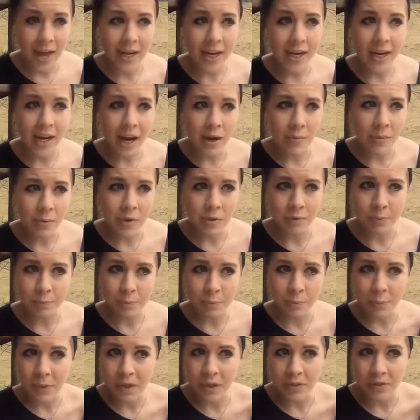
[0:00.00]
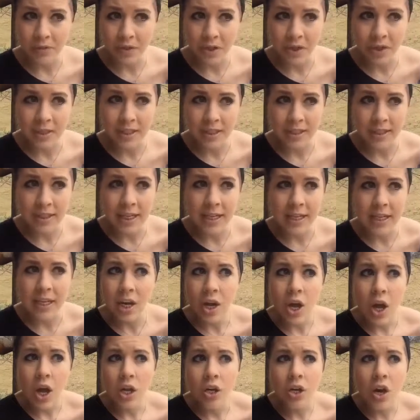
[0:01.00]
And I will be the first to say that
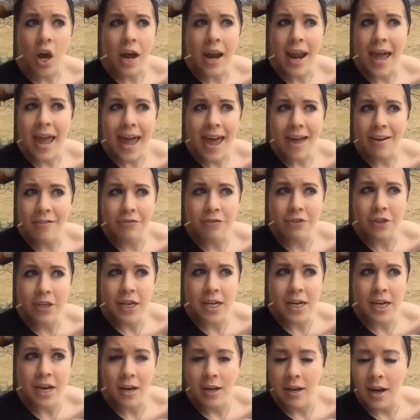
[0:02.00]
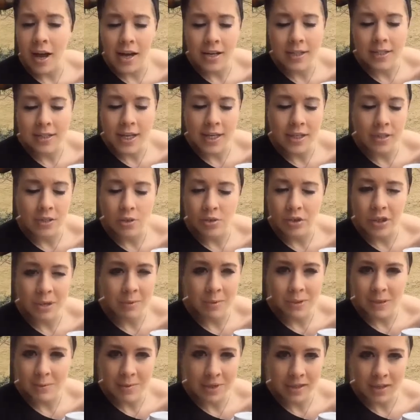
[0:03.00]
not every God-sized dream
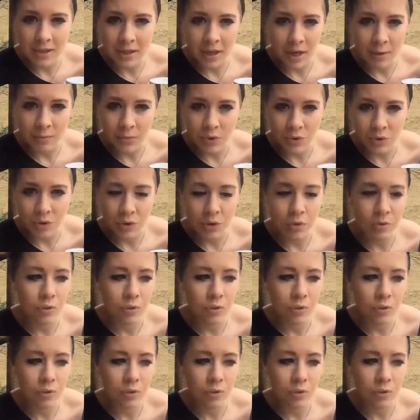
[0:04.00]
is meant to come true.